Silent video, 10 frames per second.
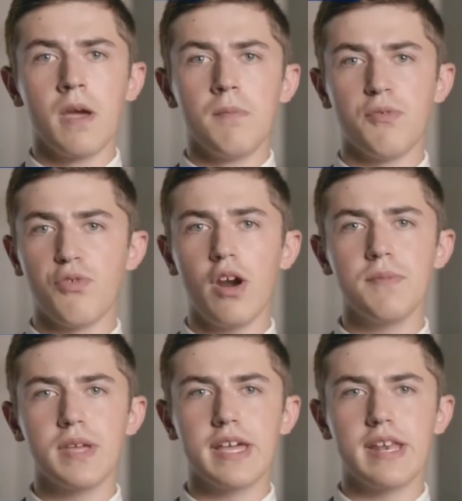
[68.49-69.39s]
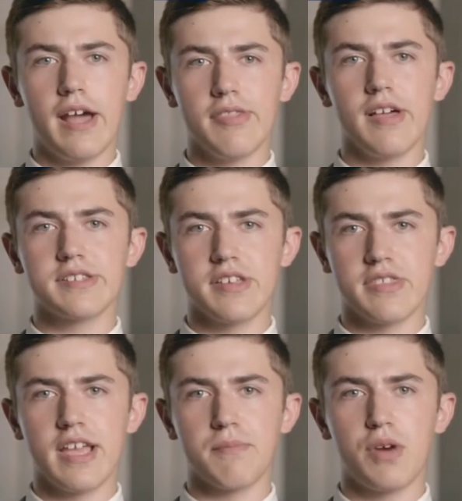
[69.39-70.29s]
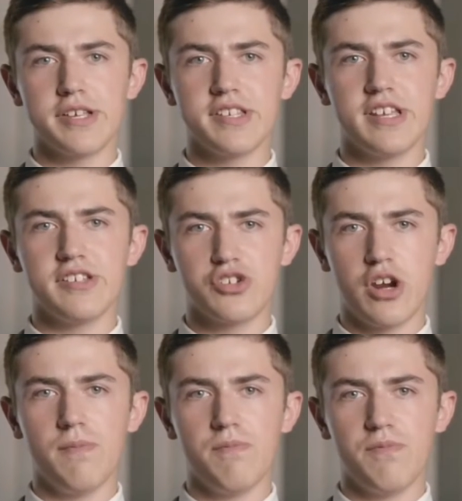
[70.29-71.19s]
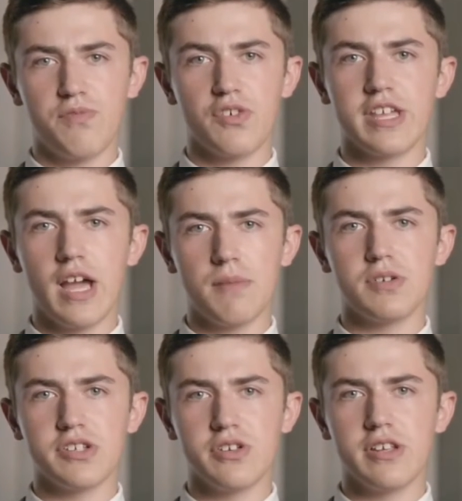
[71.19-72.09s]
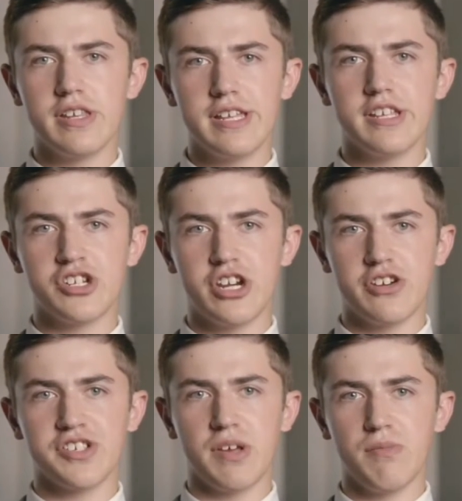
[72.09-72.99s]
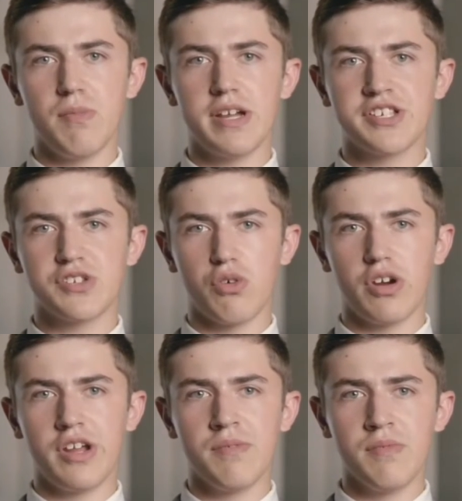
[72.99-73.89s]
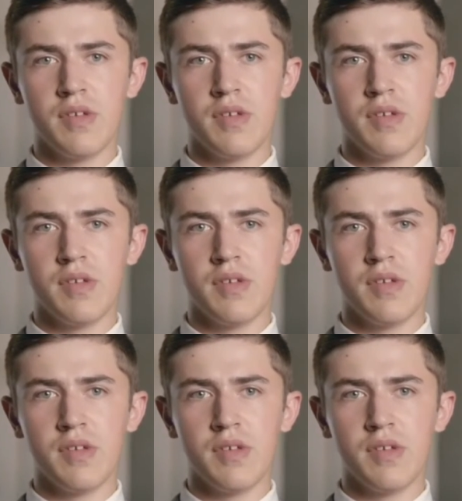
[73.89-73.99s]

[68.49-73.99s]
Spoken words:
Before I begin, I'd like to thank President Trump for the opportunity to share some of my story